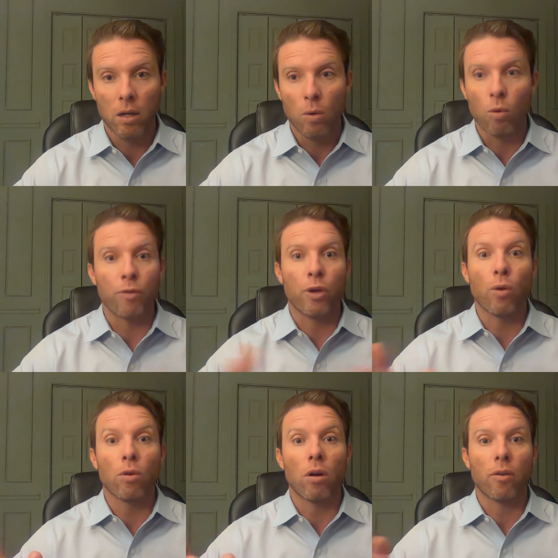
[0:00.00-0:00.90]
Well, if you're
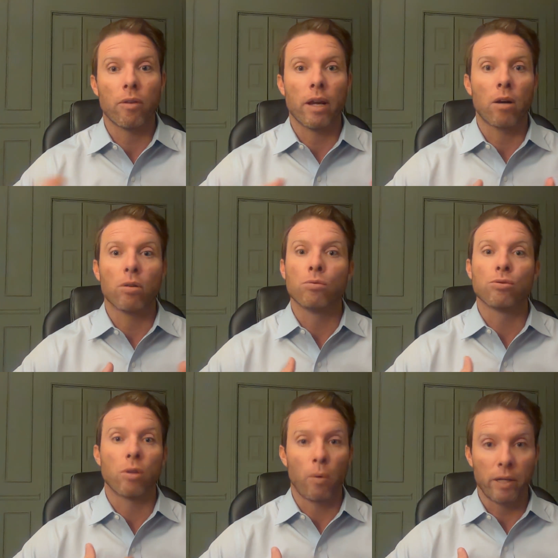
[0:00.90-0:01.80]
no longer there,
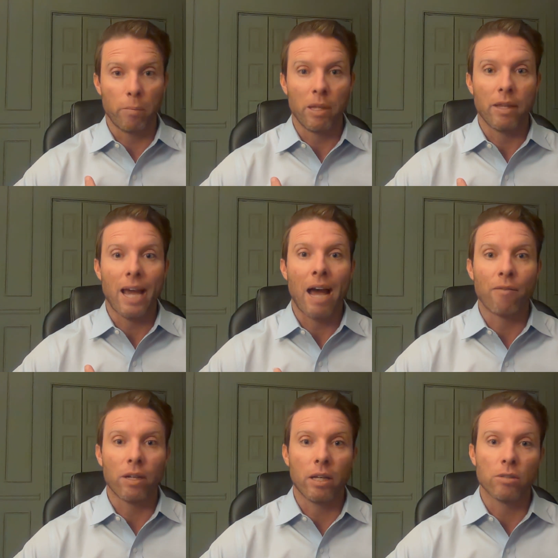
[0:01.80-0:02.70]
who's going to be the
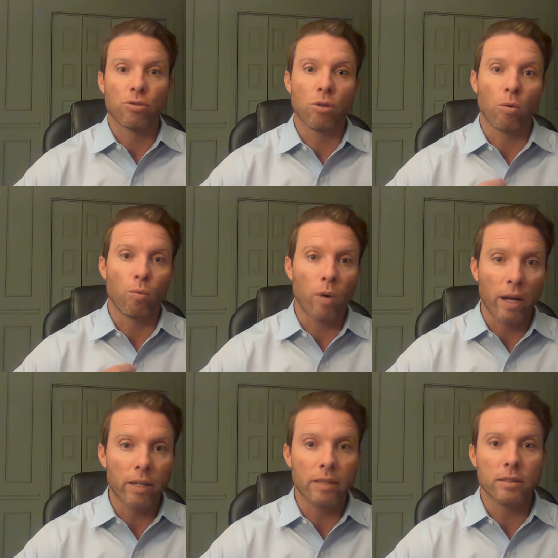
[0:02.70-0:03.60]
advocate? So
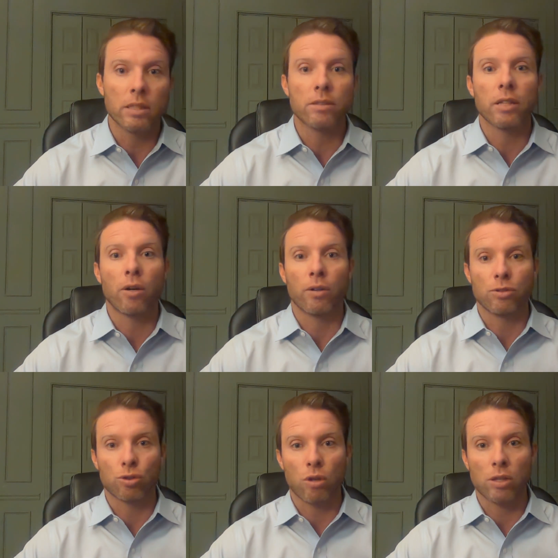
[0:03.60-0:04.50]
writing detailed
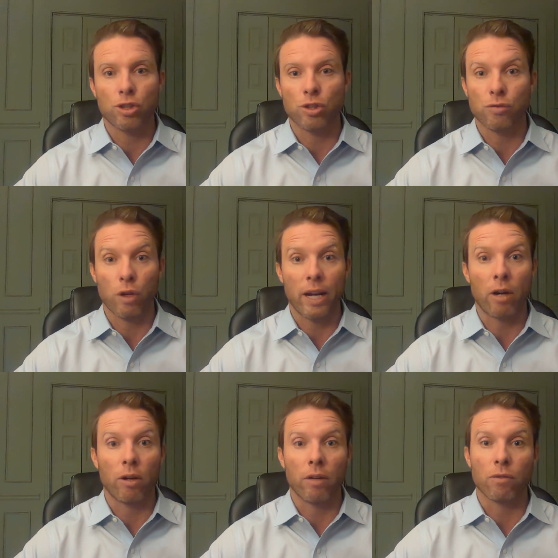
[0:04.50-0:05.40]
instructions for
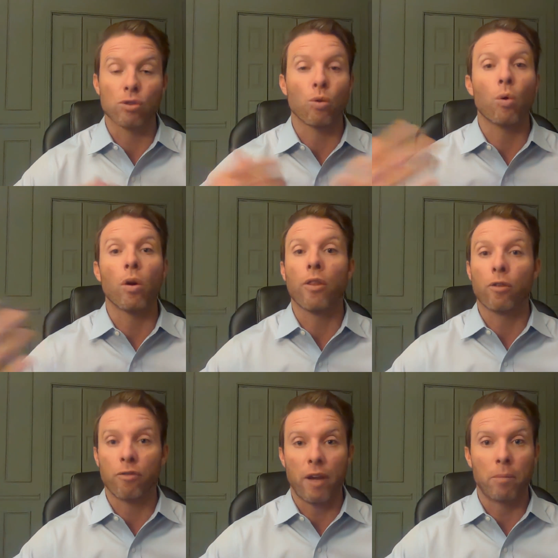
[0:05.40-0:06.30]
caregivers or
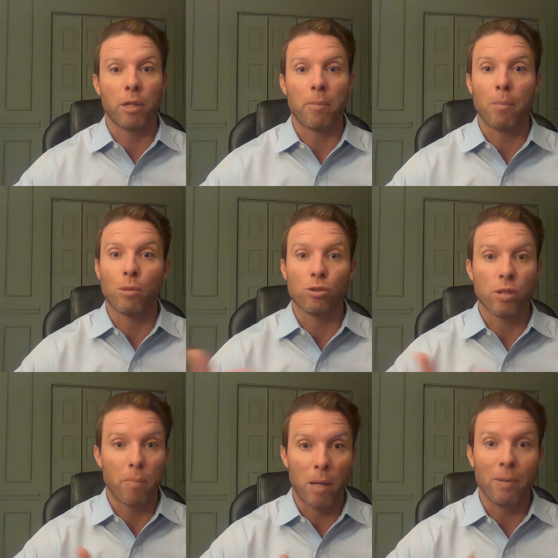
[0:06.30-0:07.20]
other family members
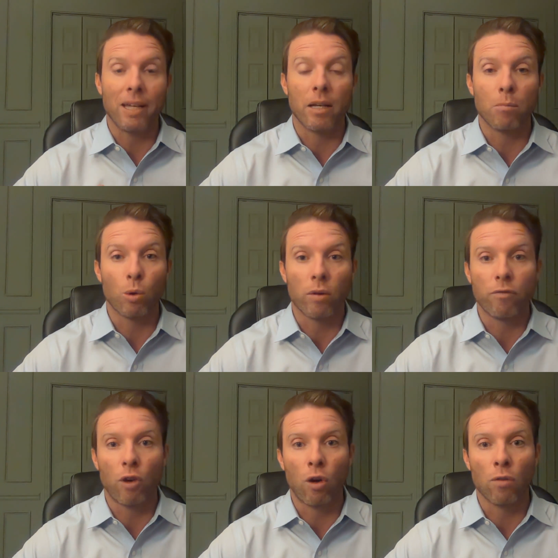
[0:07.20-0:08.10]
that may be getting more
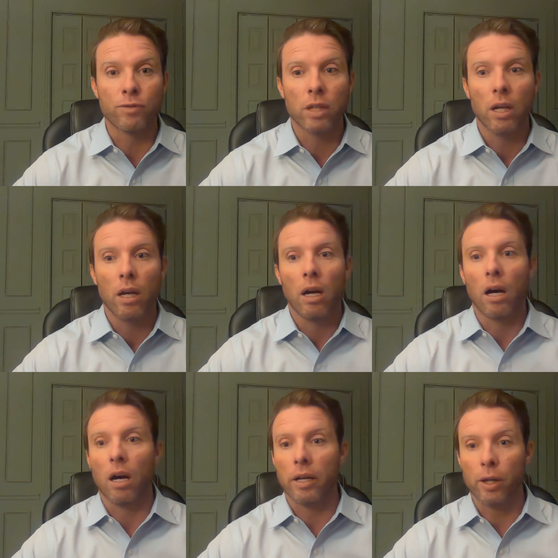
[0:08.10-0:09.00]
involved
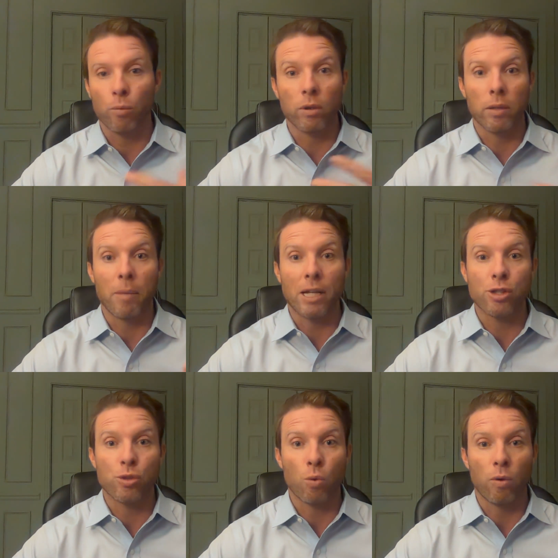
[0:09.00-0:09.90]
can really make
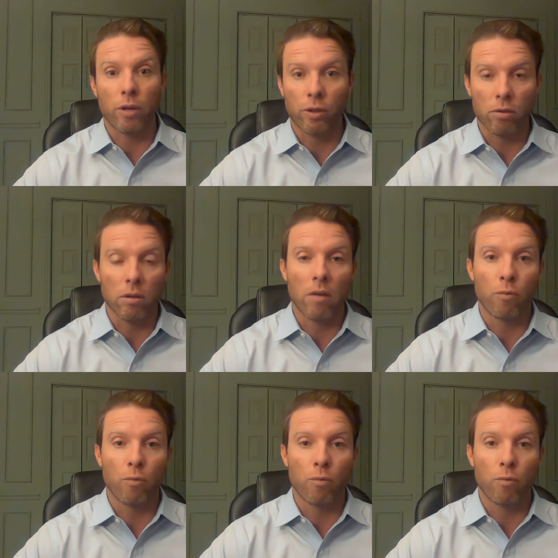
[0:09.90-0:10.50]
sure that your loved